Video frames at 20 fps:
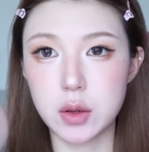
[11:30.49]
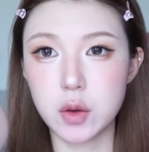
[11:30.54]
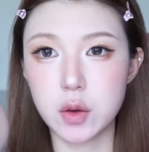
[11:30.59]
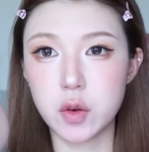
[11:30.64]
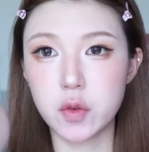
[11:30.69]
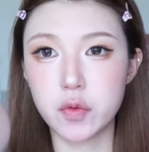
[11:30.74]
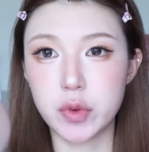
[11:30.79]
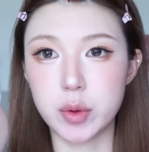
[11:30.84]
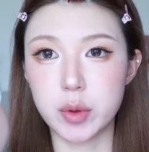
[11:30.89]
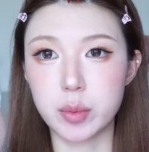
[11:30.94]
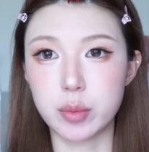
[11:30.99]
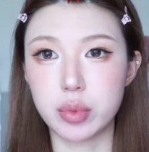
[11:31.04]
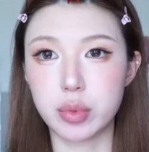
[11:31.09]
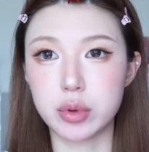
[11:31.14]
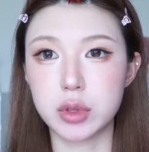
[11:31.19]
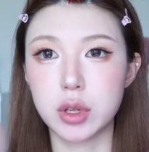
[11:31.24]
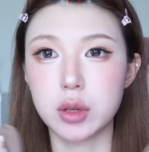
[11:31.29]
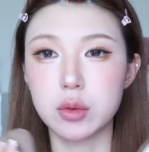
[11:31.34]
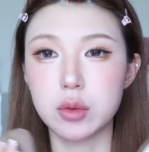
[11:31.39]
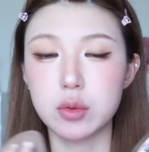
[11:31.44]
then pats
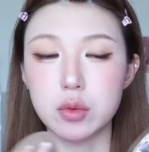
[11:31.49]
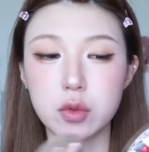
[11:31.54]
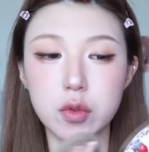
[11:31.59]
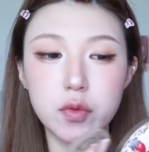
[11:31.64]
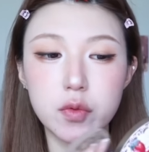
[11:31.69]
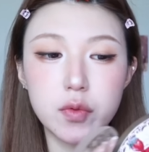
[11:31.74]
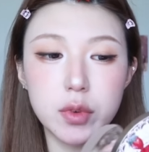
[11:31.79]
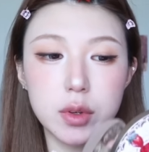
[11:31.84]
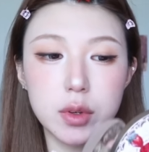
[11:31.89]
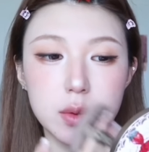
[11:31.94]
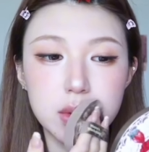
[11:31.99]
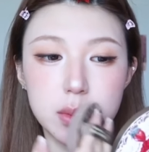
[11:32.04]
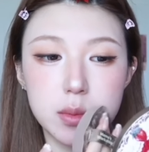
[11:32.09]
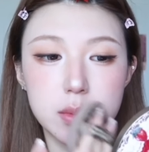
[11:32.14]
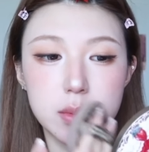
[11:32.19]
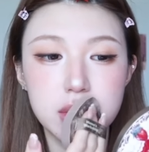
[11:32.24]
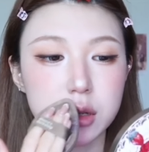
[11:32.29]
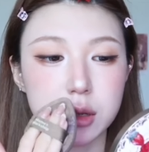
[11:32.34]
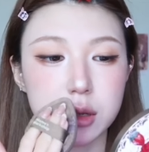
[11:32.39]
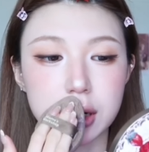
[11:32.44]
on a bit of
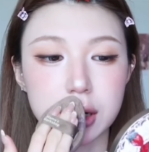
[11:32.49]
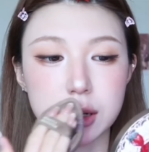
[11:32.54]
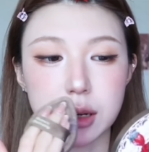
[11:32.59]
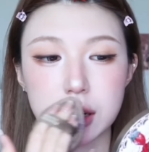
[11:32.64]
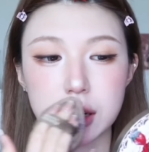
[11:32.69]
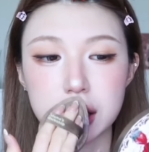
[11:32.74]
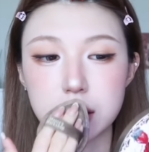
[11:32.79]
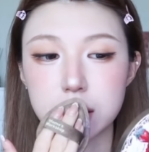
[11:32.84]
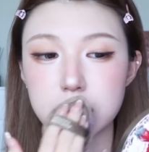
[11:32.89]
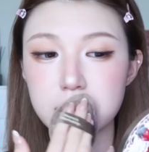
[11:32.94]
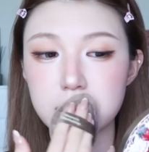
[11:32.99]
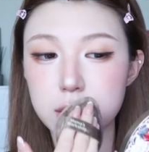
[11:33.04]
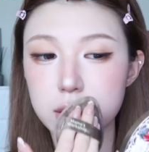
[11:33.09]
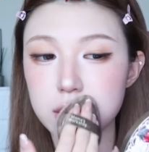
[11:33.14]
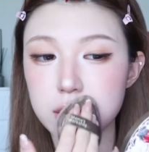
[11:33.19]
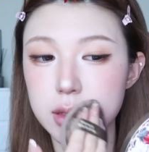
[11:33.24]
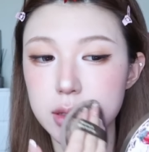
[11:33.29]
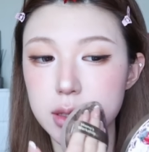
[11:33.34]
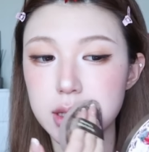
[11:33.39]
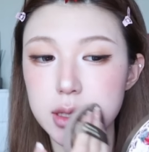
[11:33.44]
foundation to tone down
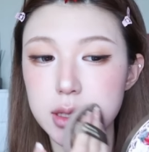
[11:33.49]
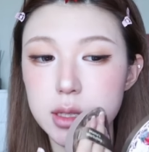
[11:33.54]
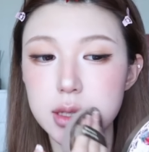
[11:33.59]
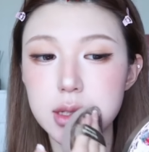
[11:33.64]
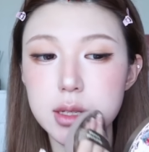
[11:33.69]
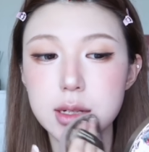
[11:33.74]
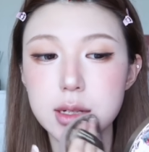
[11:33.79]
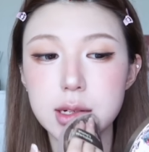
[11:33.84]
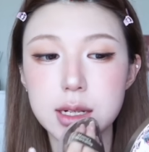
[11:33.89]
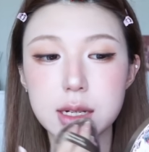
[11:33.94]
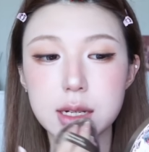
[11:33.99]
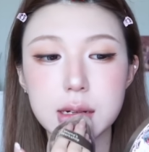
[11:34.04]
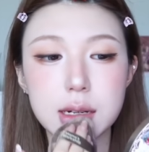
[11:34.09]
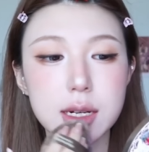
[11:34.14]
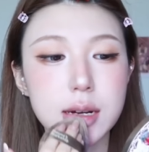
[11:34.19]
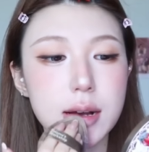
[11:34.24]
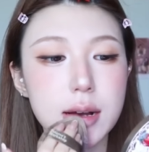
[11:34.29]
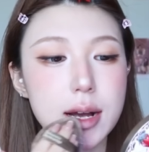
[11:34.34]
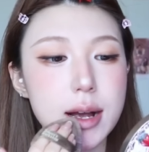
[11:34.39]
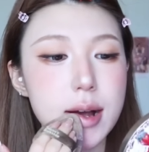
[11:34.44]
her natural lip
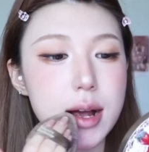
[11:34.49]
color.